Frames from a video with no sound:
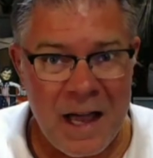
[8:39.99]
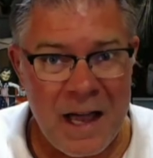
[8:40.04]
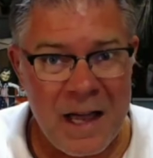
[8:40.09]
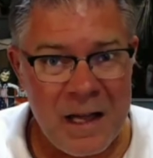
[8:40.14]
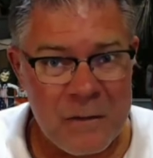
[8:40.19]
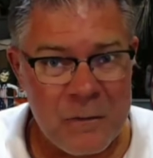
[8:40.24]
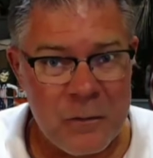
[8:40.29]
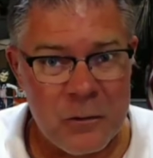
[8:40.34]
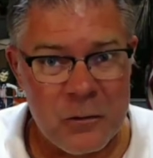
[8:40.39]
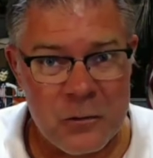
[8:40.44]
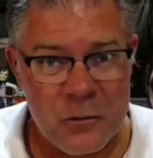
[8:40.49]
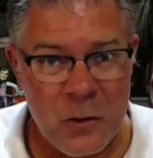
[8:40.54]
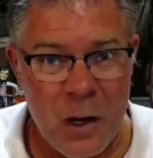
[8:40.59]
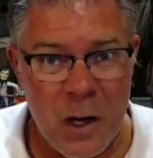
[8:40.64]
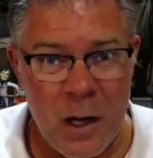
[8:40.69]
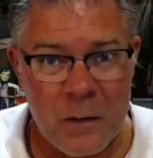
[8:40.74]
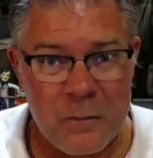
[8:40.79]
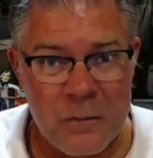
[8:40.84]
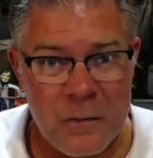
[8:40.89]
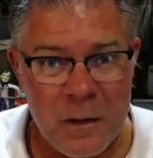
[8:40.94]
I have a
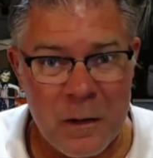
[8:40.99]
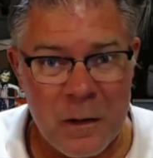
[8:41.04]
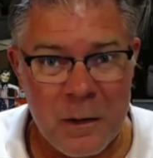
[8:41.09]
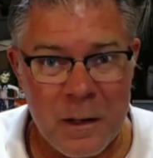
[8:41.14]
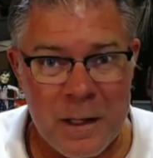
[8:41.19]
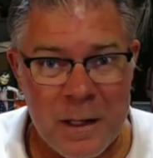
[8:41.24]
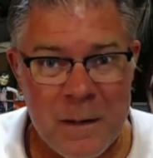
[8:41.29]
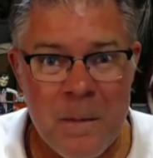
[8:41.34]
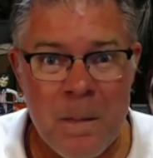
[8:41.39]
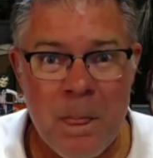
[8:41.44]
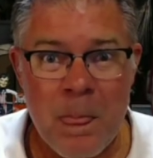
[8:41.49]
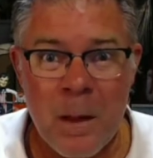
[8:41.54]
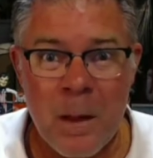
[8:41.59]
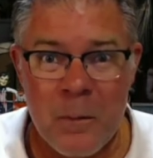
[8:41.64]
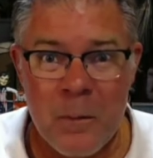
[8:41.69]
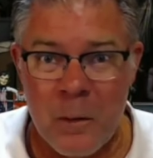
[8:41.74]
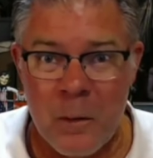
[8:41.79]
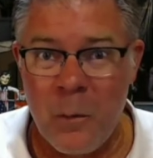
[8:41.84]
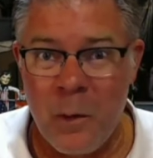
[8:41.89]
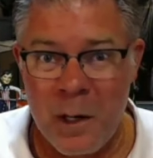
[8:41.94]
strong feeling
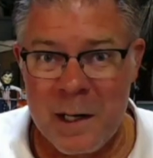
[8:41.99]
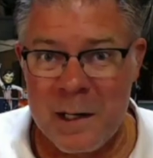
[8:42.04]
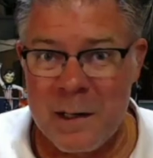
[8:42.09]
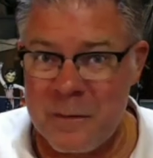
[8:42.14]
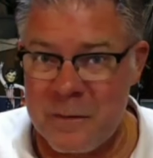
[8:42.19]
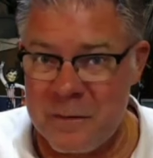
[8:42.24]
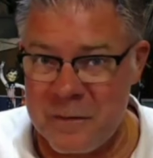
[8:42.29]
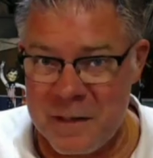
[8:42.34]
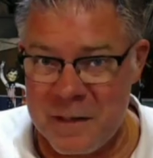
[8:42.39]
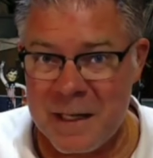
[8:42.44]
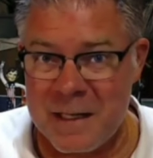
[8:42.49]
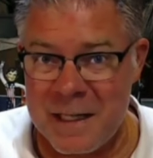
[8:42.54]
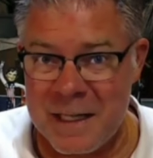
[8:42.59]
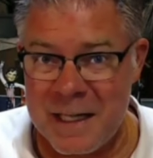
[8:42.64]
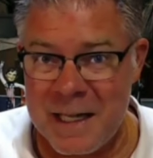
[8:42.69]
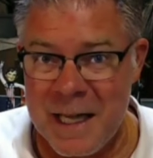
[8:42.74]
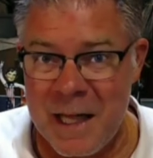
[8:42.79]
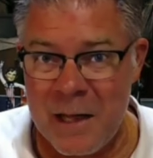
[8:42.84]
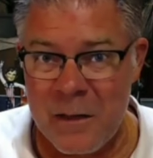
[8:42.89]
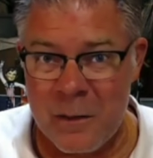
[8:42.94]
that we're going to stick
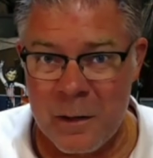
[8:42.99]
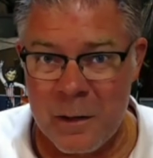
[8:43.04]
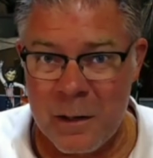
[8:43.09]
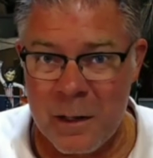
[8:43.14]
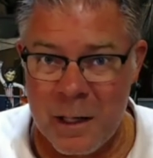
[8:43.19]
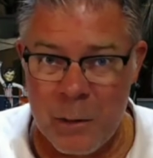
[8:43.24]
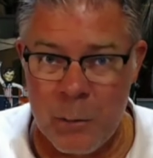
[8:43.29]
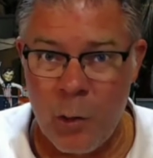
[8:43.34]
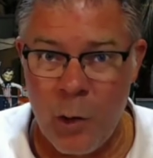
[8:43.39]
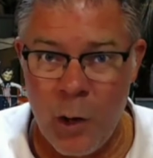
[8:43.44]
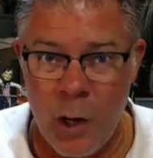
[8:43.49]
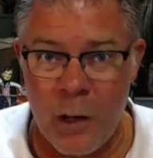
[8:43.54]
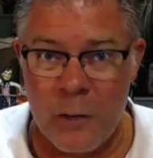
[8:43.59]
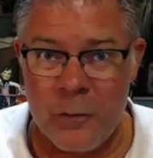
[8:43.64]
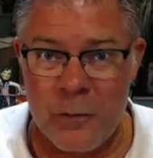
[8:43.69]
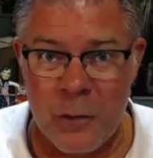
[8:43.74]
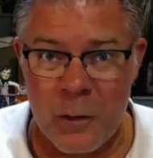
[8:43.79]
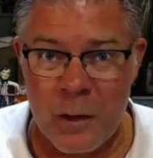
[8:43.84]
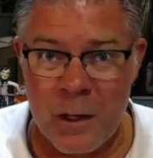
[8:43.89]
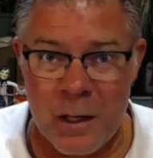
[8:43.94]
together, and we're
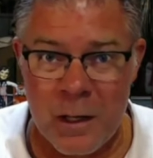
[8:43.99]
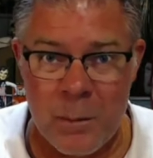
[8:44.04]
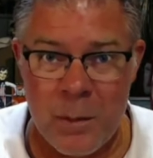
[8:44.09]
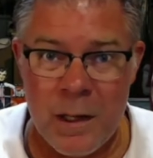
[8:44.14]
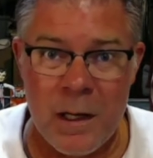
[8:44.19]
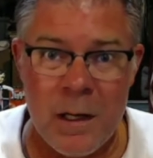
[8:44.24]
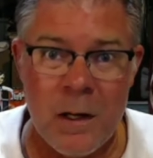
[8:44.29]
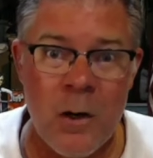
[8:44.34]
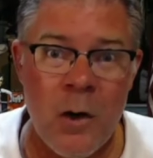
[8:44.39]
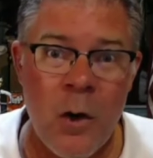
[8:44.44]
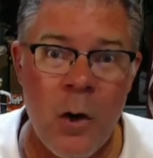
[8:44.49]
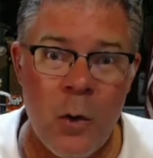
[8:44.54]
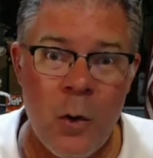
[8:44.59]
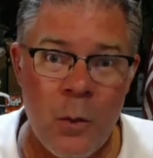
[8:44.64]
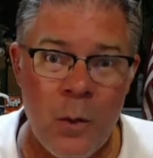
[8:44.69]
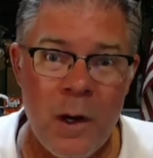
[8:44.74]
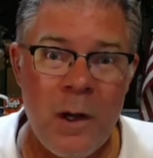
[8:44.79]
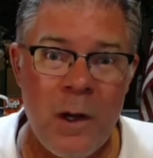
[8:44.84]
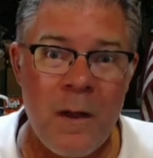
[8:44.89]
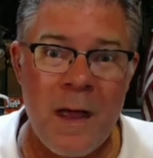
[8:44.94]
also going to be
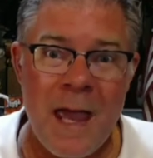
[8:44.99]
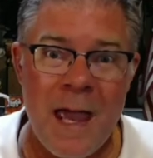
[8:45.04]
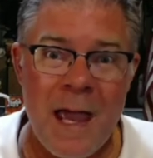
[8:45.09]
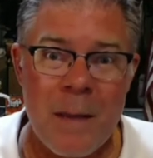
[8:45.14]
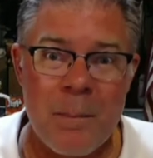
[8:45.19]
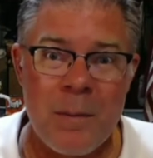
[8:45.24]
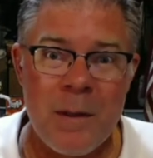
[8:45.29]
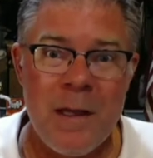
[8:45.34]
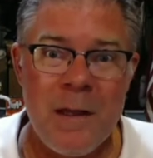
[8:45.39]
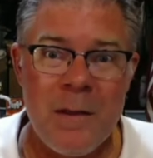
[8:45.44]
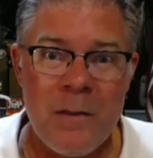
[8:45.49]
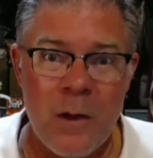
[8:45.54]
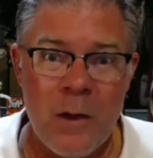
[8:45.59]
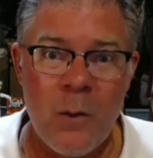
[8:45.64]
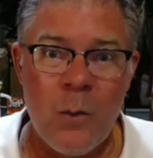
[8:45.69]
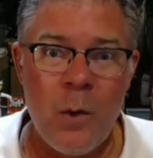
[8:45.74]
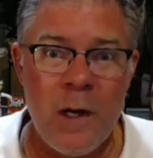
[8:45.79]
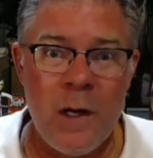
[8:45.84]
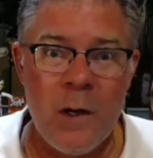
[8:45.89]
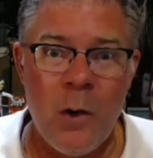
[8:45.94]
real happy
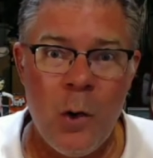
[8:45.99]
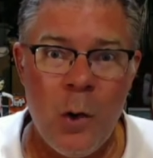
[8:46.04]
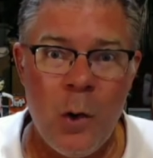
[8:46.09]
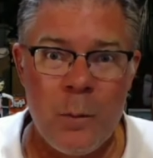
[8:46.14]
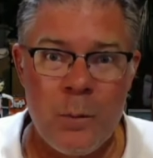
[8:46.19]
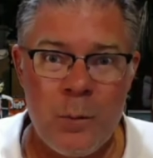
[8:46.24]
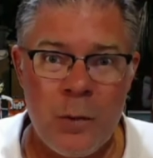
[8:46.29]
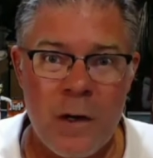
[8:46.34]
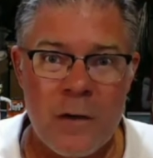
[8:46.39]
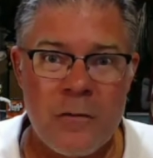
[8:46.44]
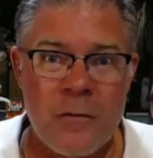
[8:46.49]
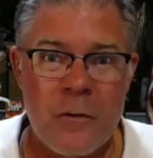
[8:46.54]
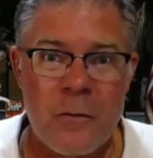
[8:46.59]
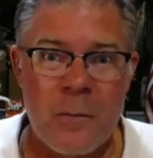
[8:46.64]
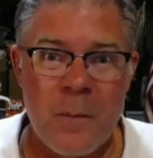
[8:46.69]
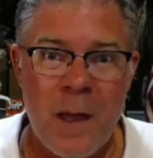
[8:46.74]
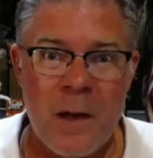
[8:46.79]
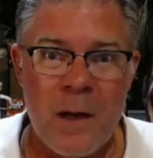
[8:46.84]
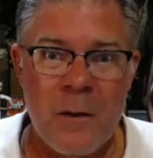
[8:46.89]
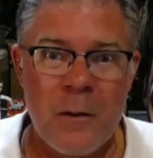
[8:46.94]
that we hold precious
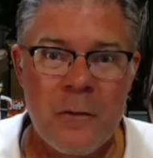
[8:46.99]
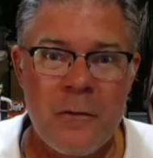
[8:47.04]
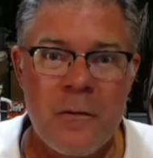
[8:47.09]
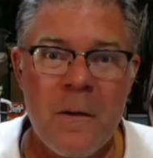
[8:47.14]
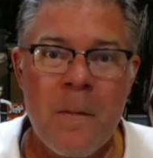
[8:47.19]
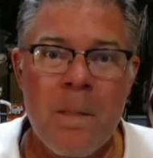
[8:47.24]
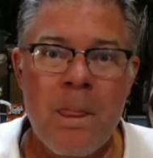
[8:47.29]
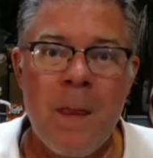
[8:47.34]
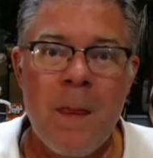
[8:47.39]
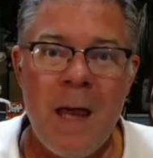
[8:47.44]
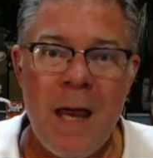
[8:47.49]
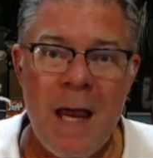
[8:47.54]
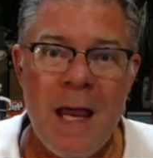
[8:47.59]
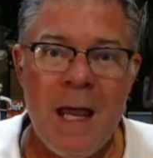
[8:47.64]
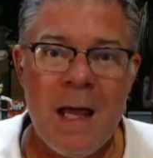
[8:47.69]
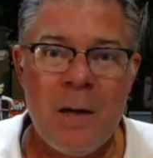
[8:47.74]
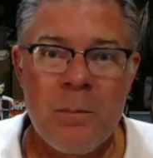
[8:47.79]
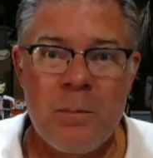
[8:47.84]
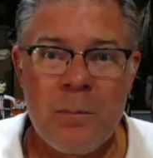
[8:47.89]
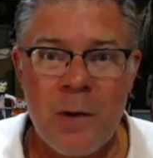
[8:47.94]
metals
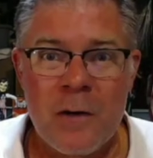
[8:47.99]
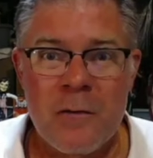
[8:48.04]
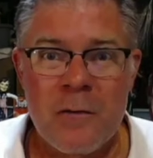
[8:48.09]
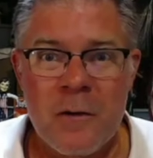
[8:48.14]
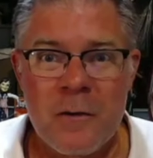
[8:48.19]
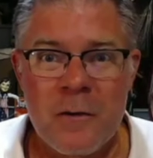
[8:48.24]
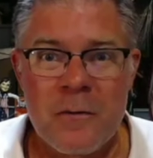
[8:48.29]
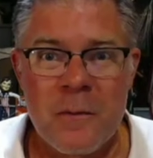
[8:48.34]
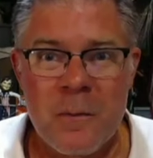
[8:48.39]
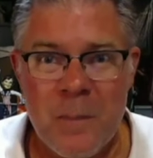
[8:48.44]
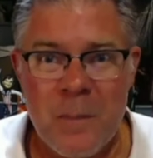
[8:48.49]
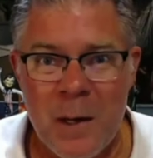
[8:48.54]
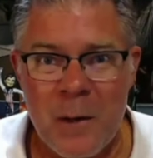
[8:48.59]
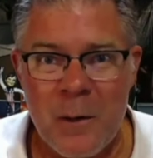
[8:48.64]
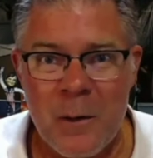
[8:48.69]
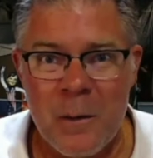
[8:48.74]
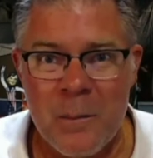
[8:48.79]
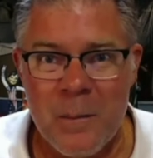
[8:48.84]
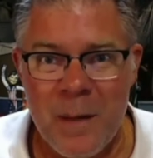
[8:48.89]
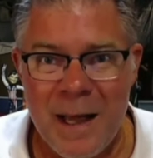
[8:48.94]
and precious
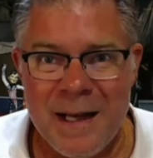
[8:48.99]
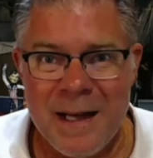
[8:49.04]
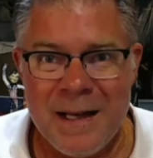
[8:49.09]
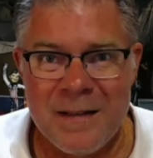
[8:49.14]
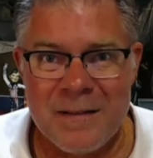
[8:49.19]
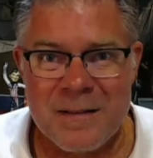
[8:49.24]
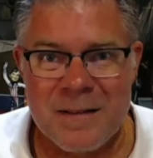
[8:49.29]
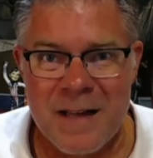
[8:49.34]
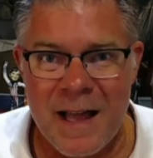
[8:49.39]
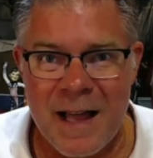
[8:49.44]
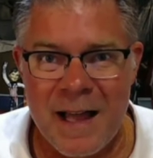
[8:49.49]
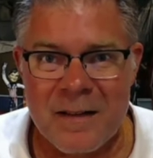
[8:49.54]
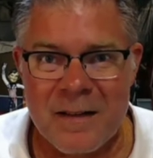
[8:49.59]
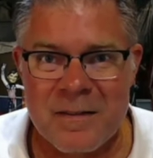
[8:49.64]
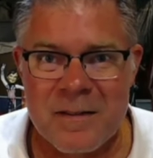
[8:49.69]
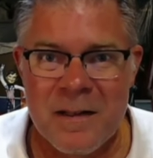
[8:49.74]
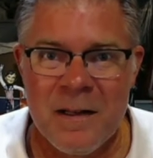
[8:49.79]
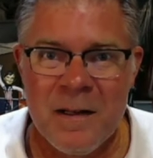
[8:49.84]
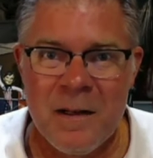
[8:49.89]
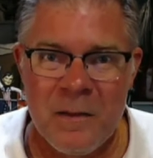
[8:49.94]
metal mining
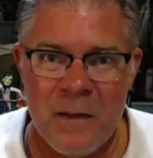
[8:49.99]
stocks.